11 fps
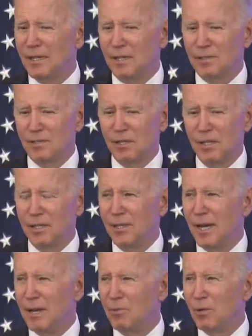on its
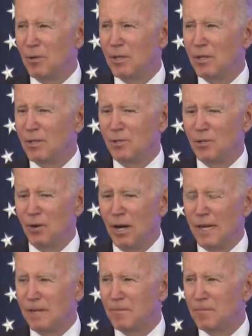neighbor,
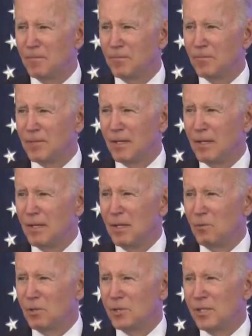Ukraine.
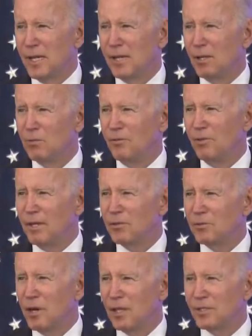We're seeing horrific
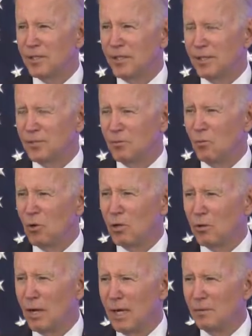atrocities and war
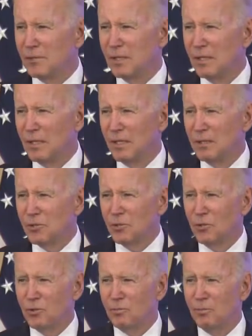crimes.
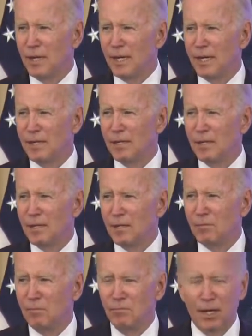Children being
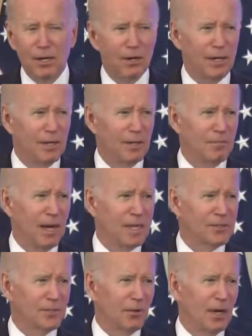buried in
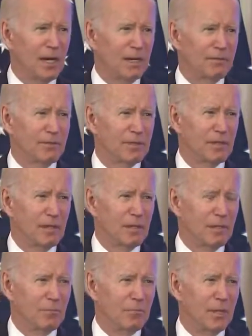mass graves,
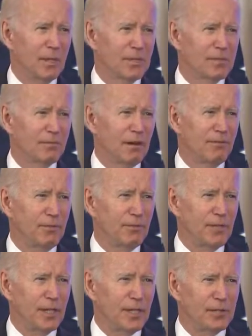millions of
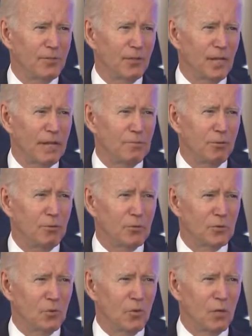refugees fleeing
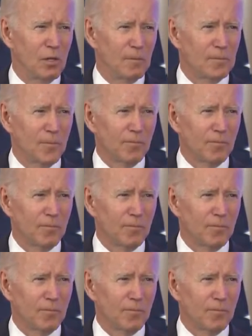Putin's war,